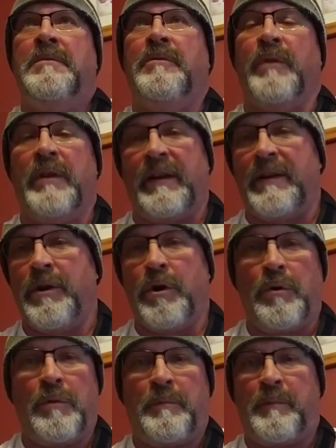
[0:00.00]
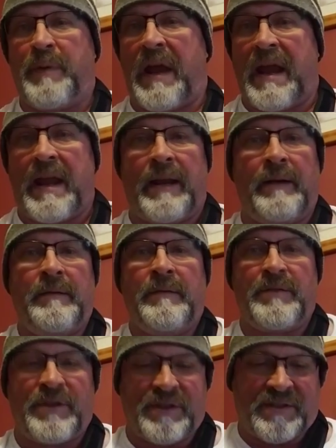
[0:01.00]
really no pain,
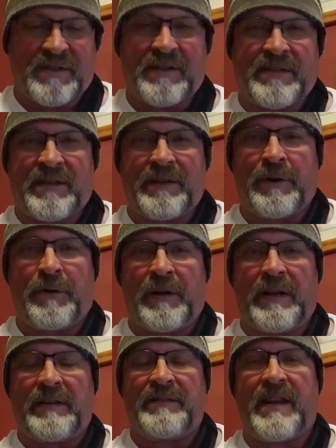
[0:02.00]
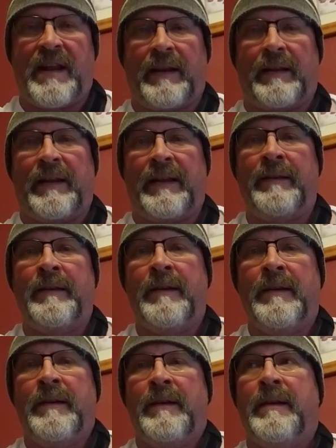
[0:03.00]
just this annoying tingling,
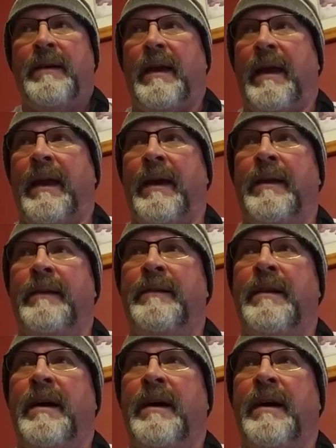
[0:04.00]
and